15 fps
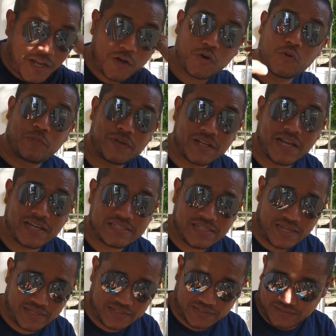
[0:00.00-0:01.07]
I hope you guys
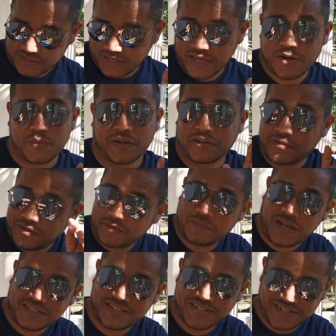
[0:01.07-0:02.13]
like it. Anyway,
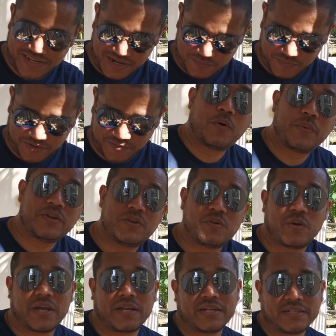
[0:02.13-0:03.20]
back to the camera. Before we
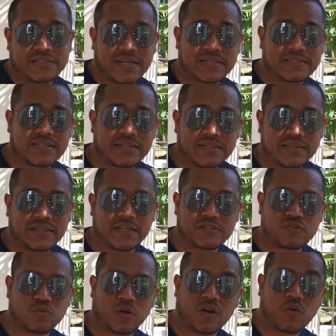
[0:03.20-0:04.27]
do any testing,
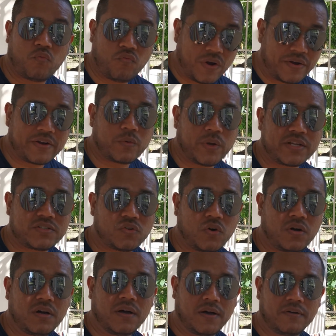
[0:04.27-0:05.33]
let's do a very quick
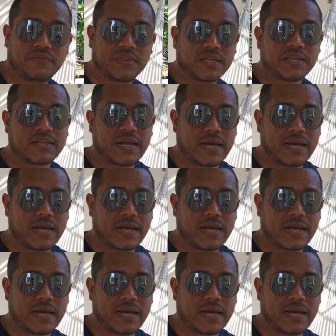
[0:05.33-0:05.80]
tour of the